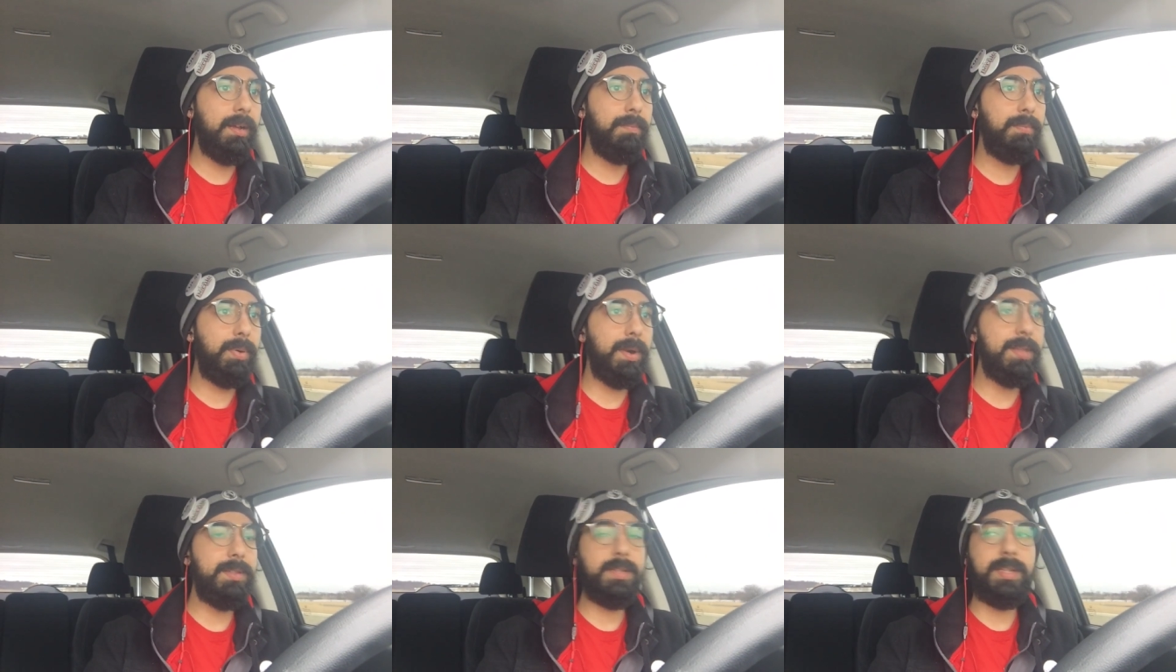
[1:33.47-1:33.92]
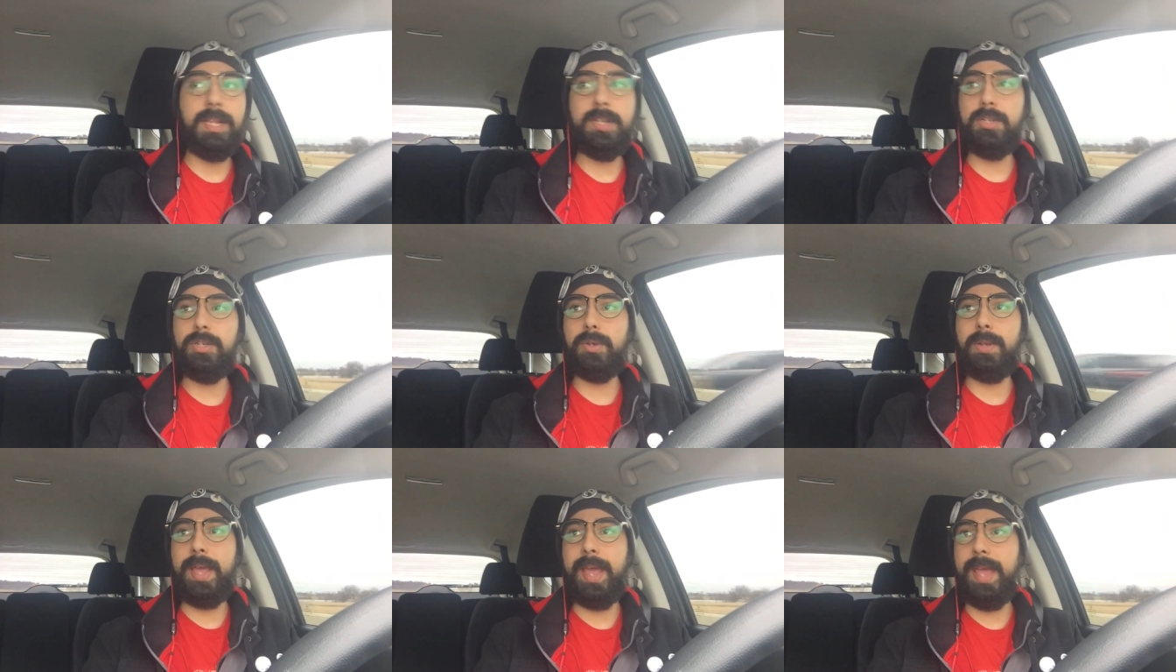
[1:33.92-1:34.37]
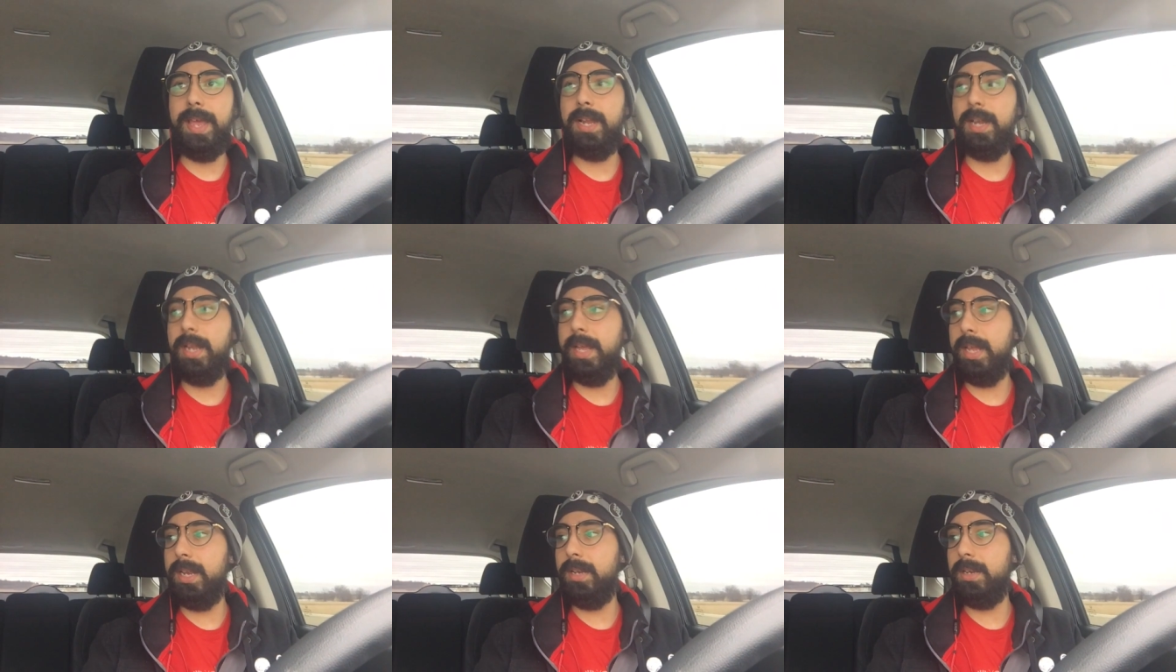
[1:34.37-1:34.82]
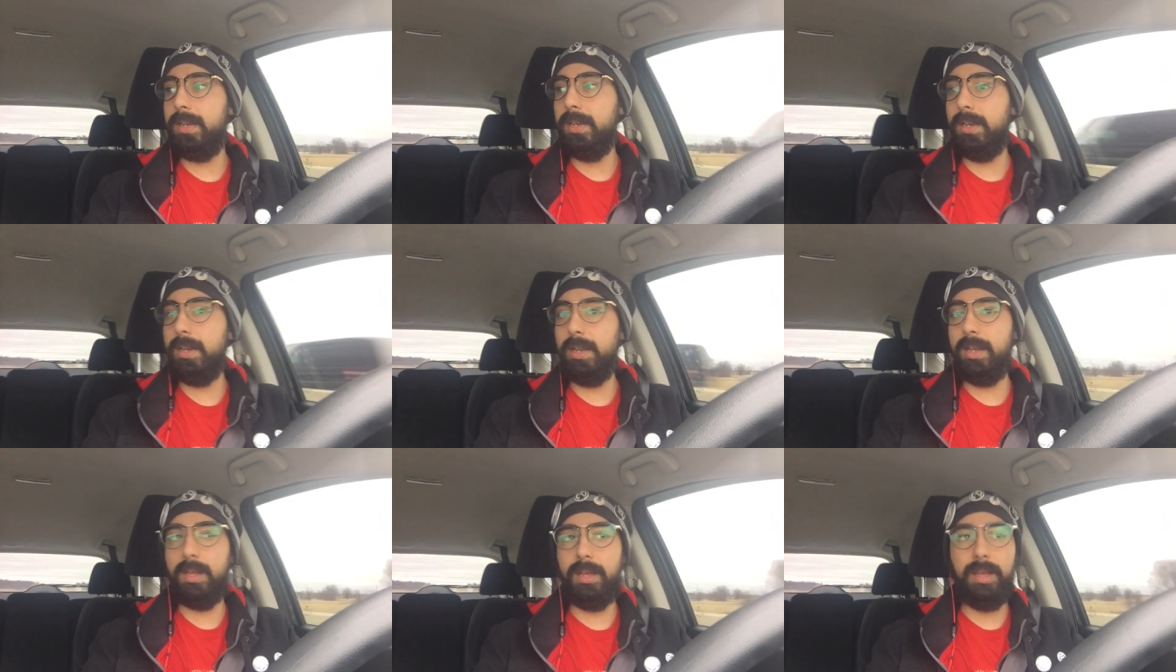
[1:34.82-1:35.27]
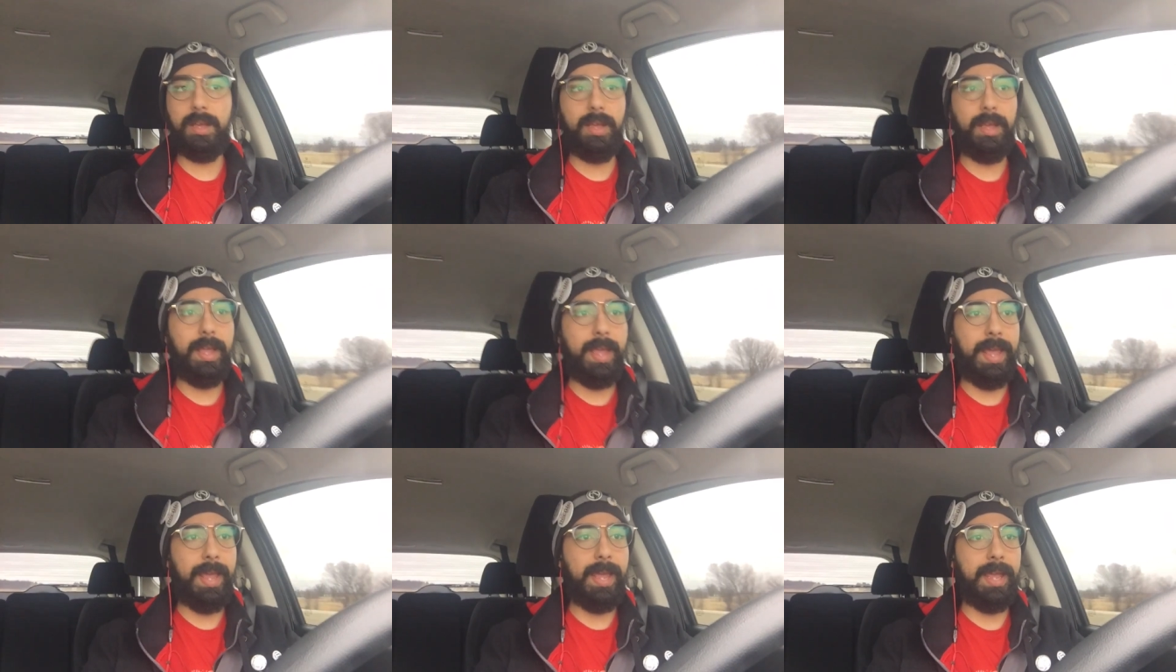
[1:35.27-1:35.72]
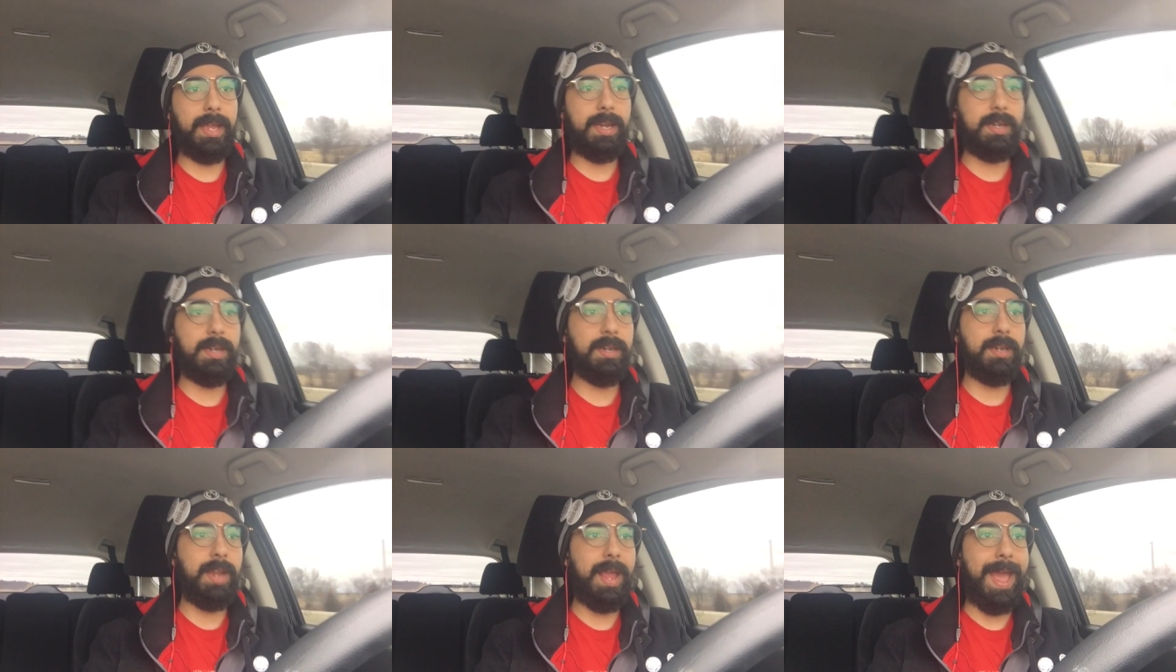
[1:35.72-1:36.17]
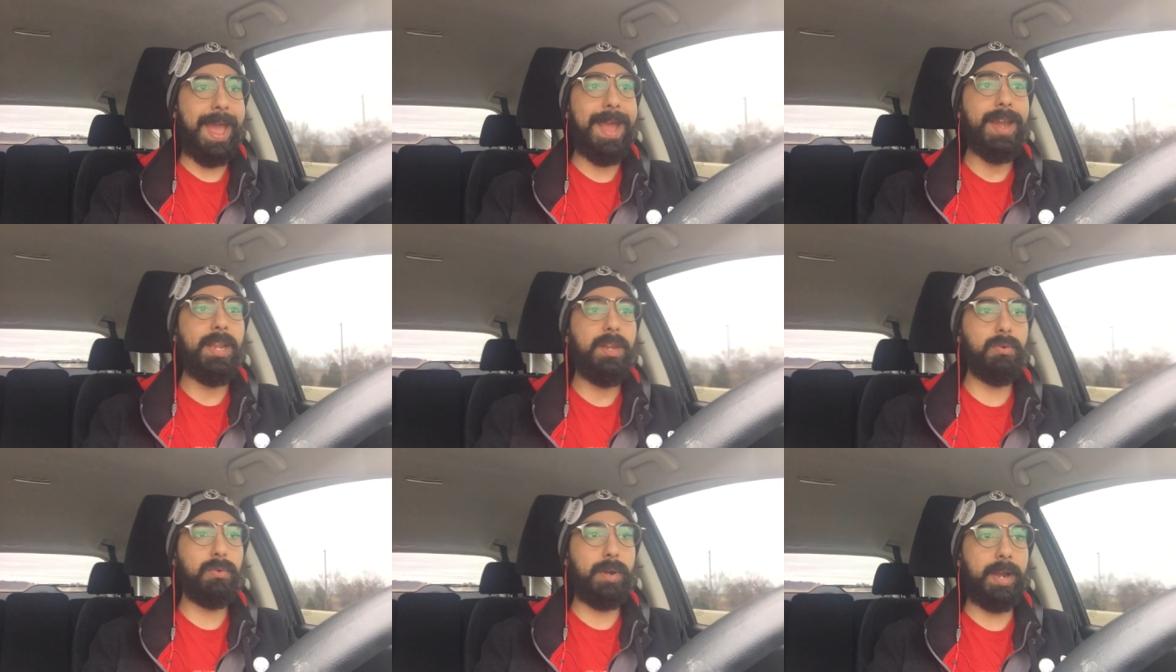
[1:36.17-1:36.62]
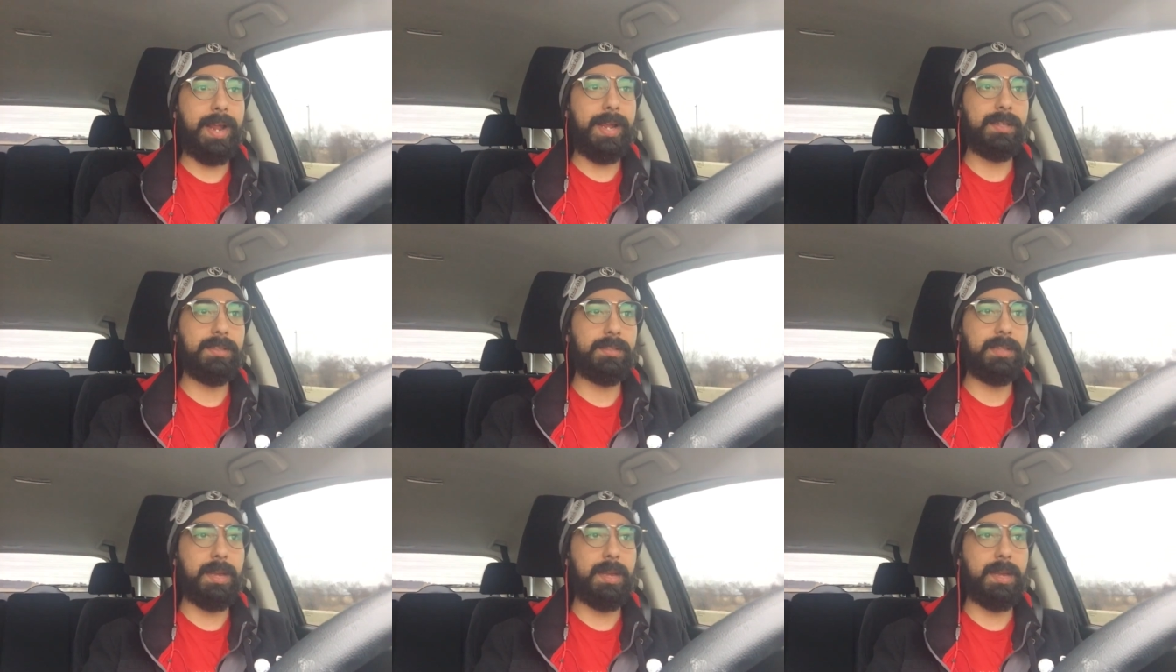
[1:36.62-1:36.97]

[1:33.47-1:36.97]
presidential candidate in any race,